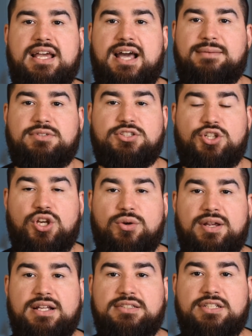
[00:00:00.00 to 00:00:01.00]
I'm just
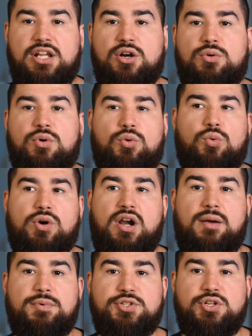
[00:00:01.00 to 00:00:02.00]
curious, you know, what
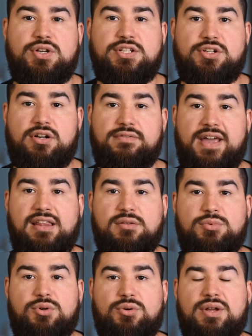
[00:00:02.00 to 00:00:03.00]
opportunities are
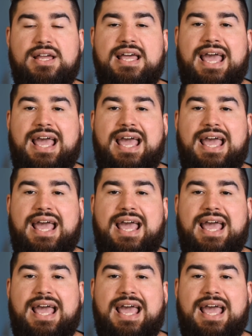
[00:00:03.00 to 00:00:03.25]
available